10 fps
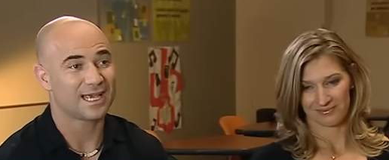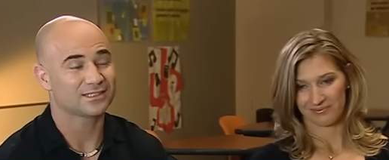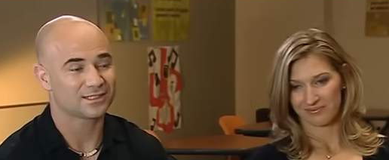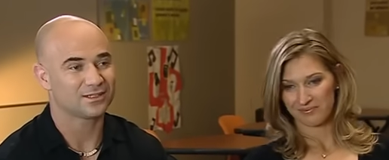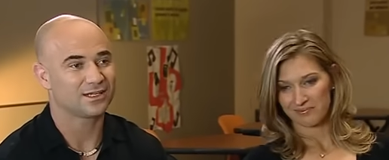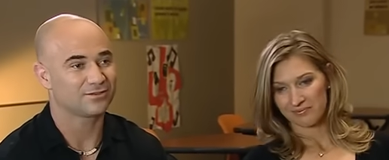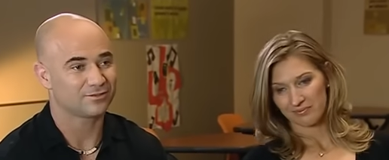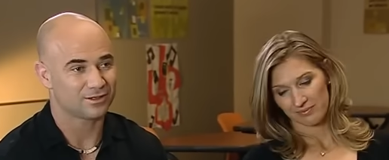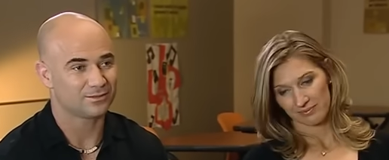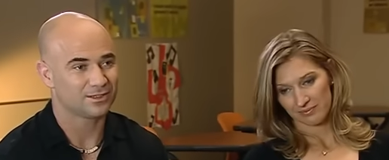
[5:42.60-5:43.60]
Speaker 1: ask a lot
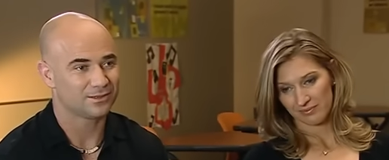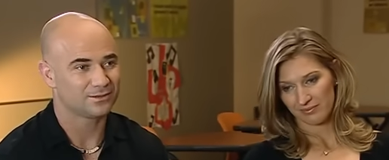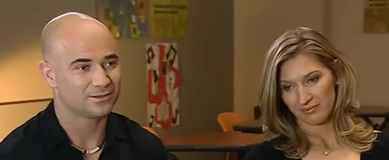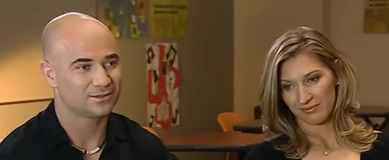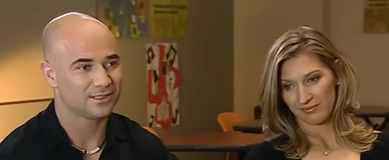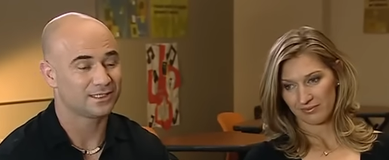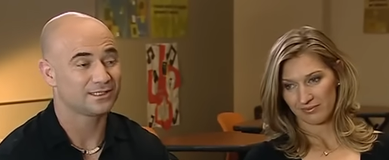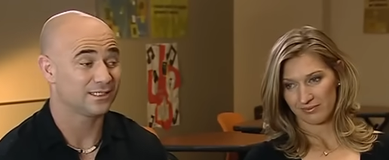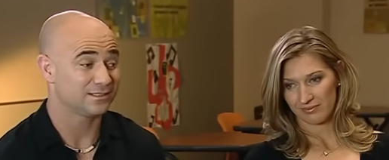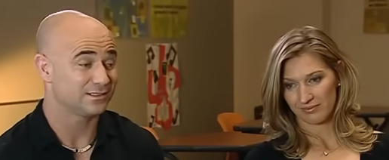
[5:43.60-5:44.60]
from you, and
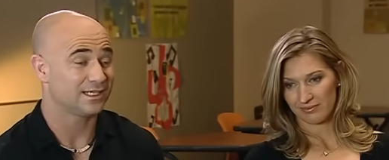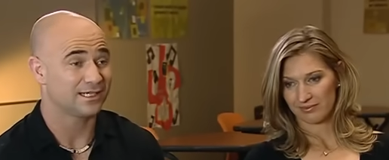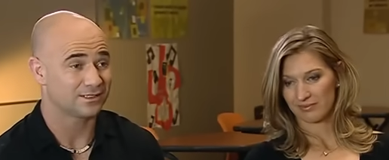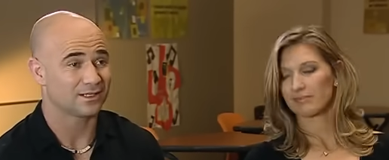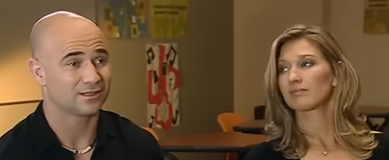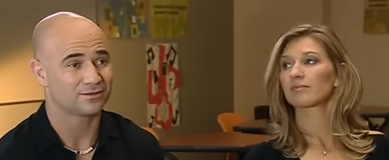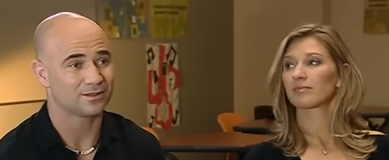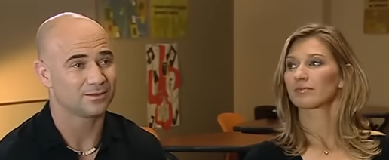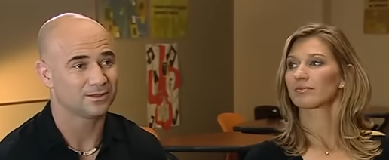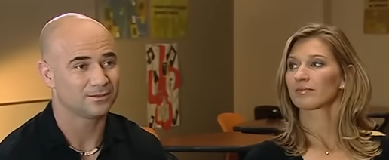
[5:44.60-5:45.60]
it does take a lot
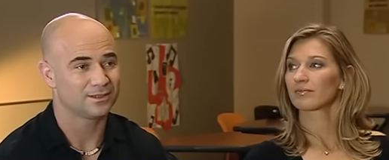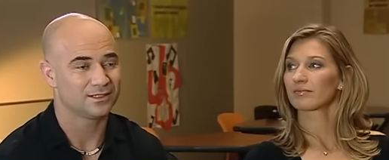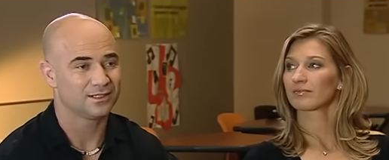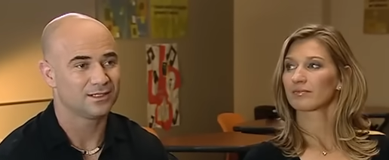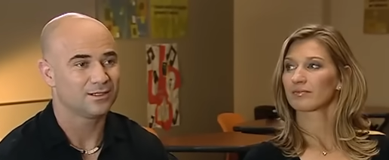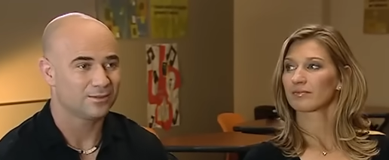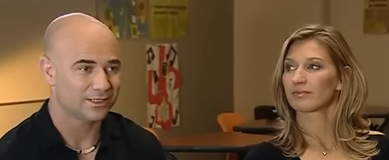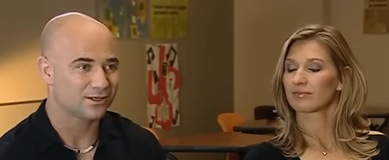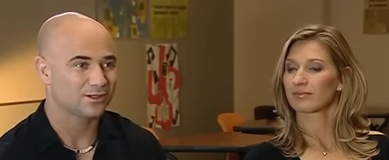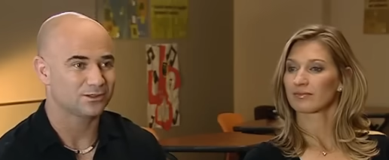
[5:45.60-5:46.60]
from you, but
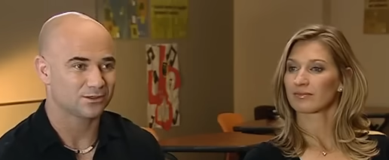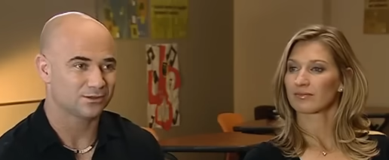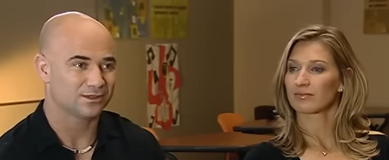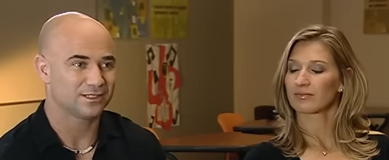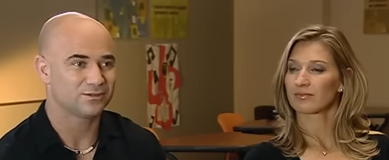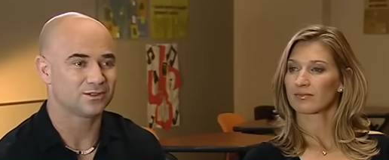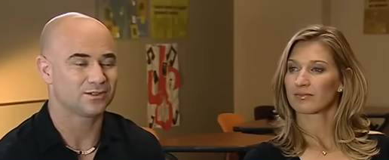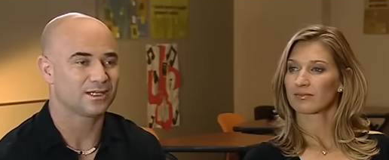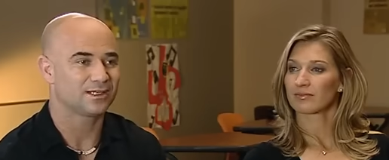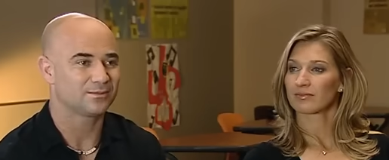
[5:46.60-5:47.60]
it also gives you a
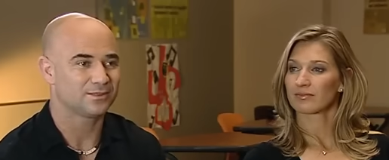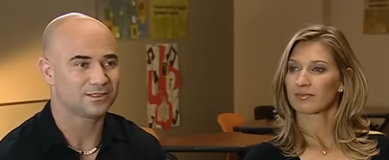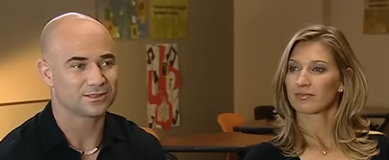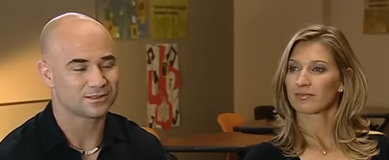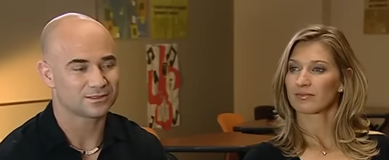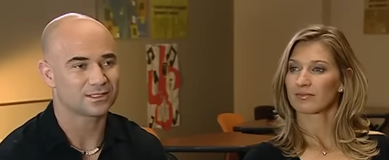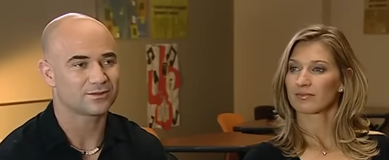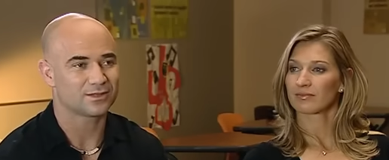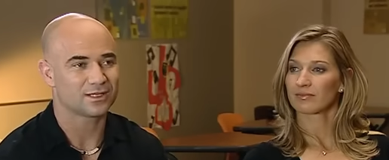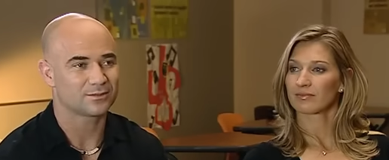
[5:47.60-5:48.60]
lot. I mean, you get to
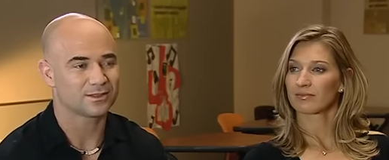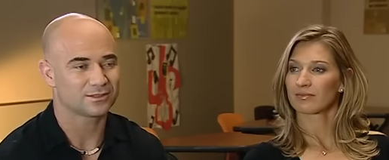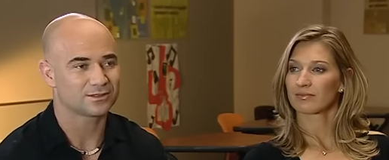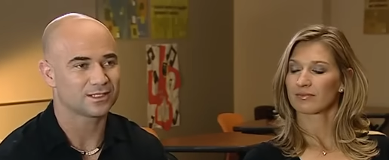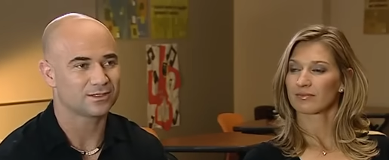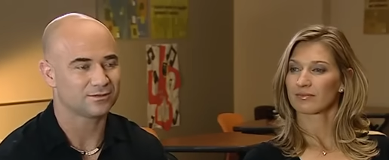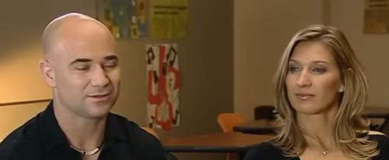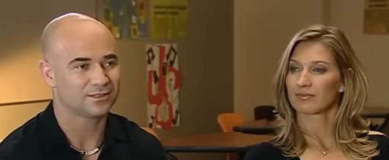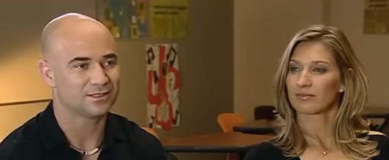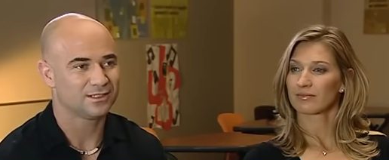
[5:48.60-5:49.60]
discover a lot about yourself,
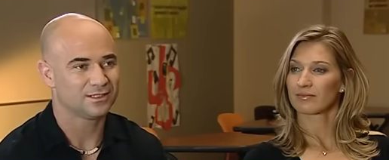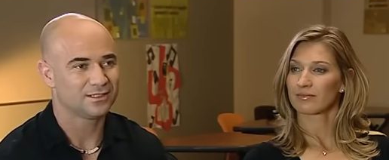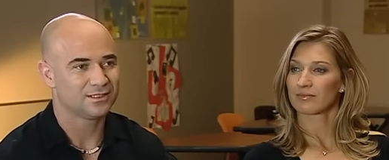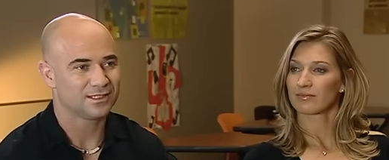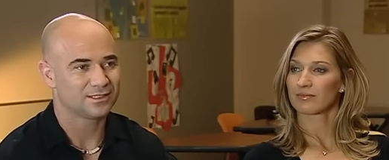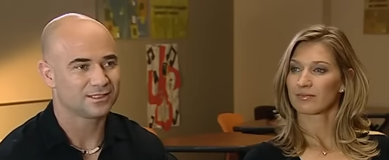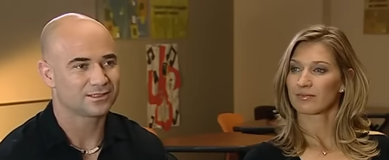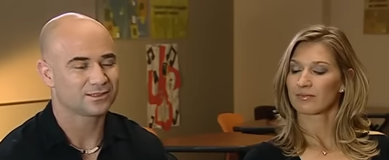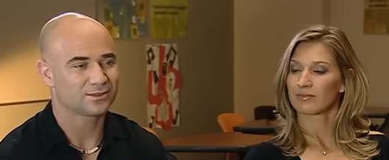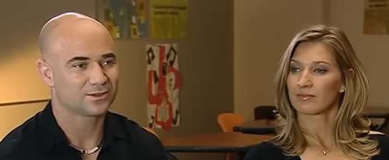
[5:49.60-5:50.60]
and you get
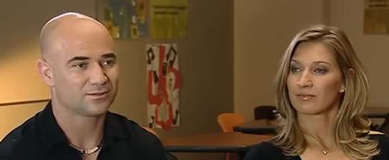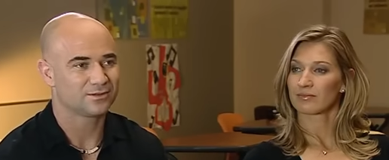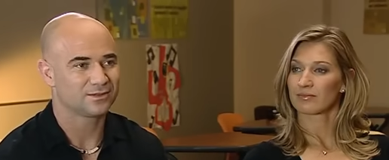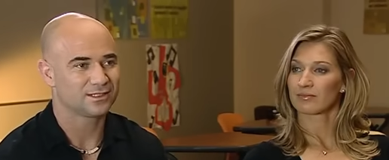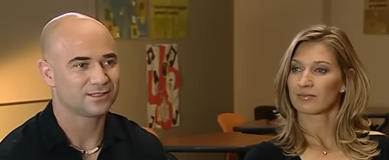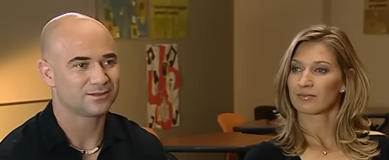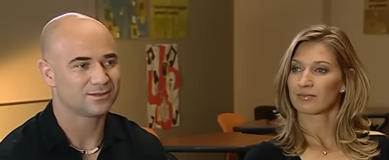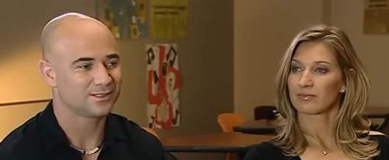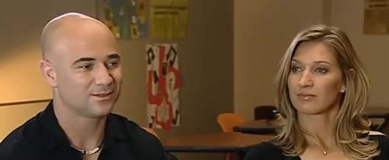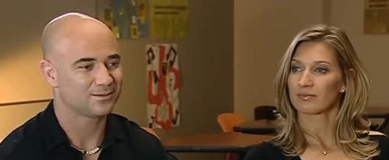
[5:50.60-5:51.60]
to sort of,
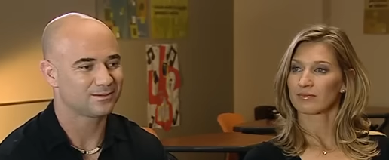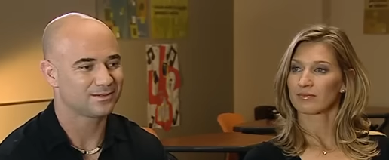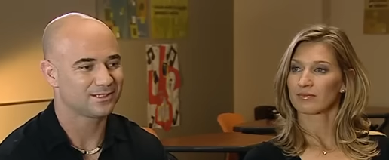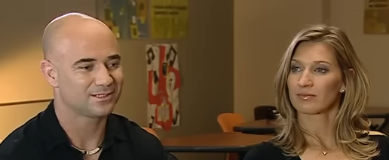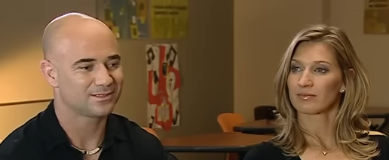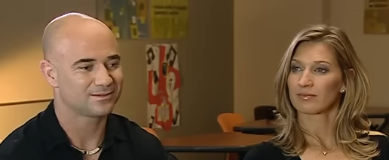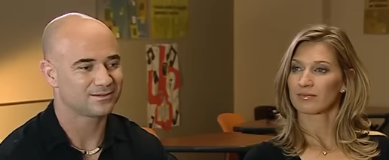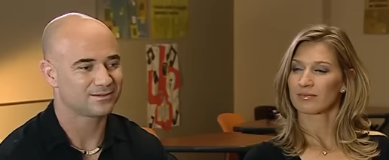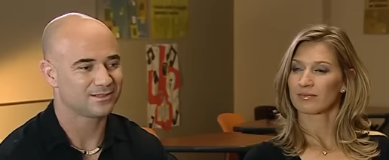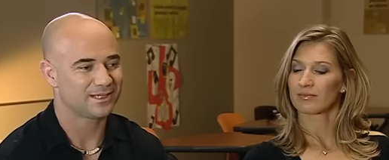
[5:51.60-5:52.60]
you know,
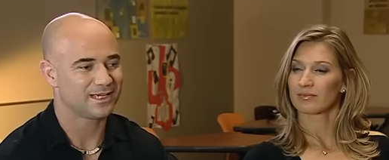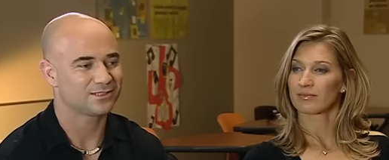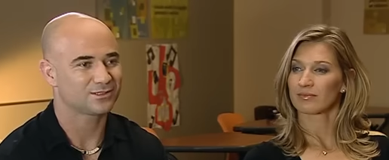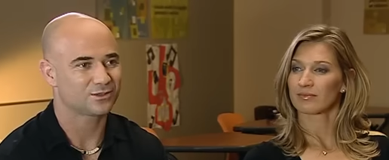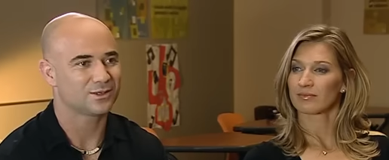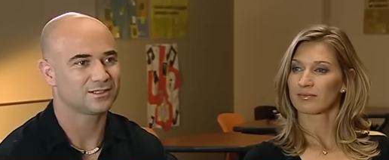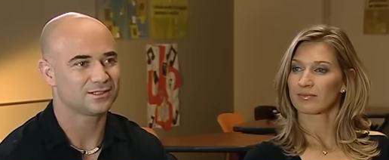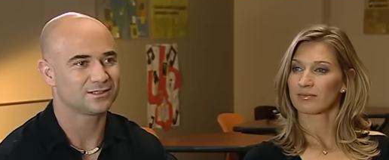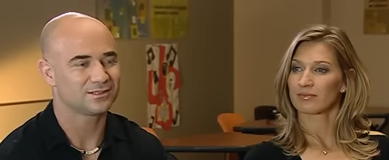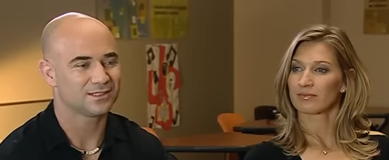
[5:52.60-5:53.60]
answer
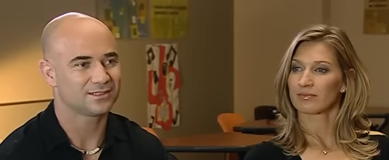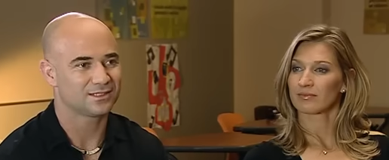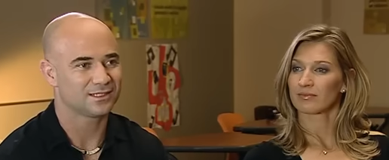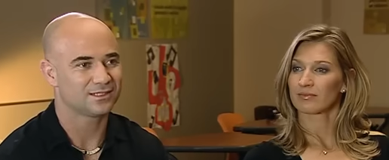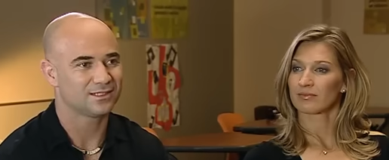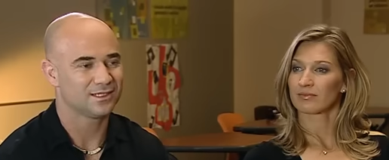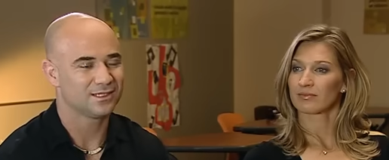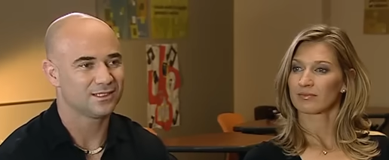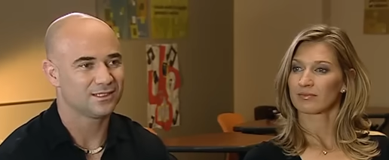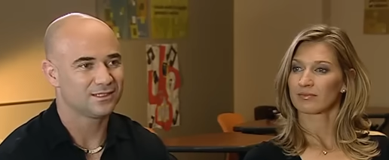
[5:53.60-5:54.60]
questions that you
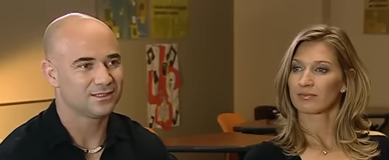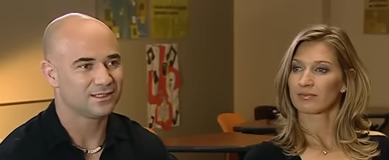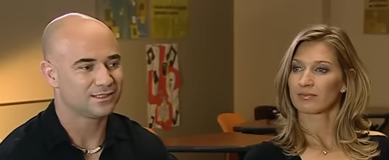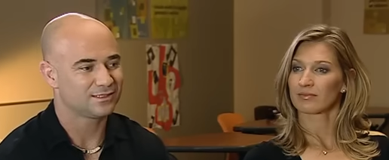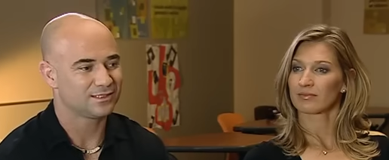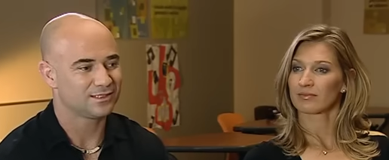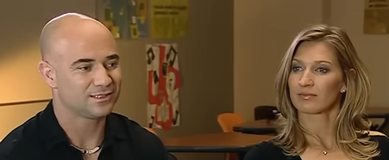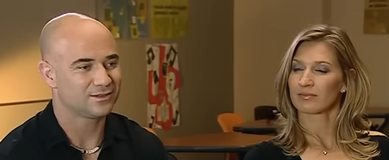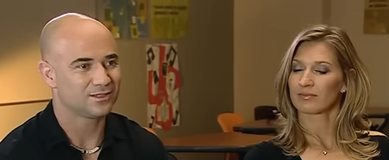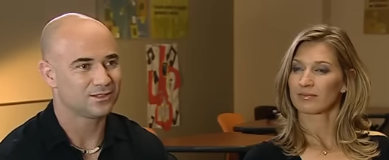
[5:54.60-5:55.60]
didn't
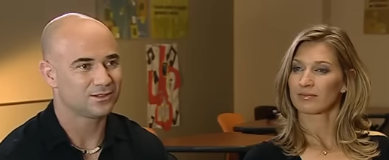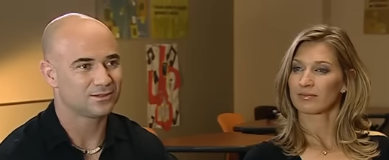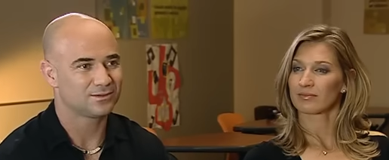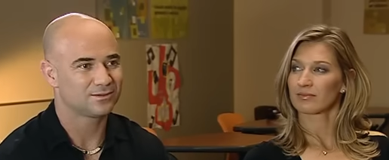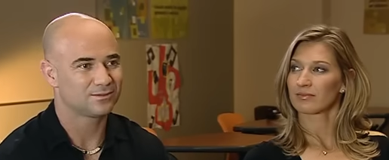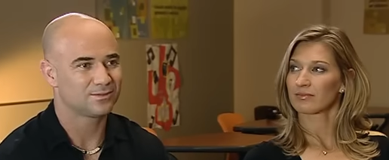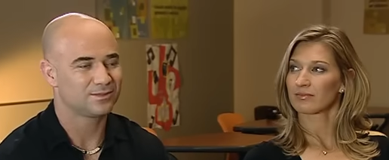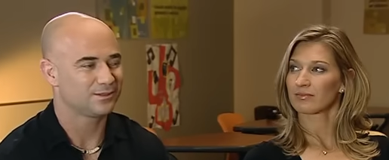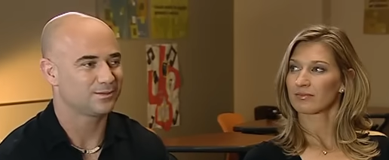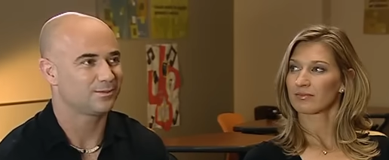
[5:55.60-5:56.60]
even know
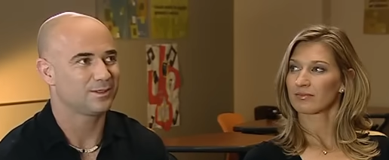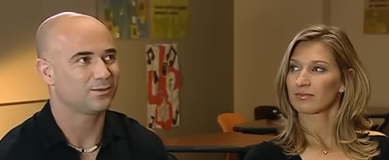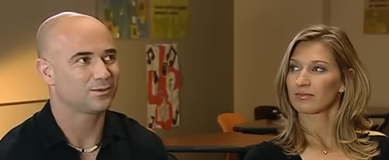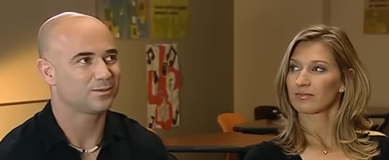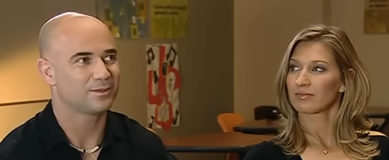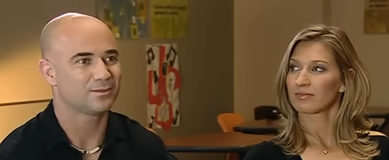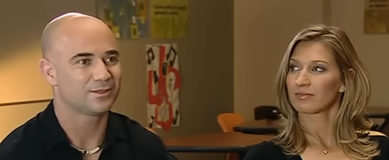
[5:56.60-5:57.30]
normal people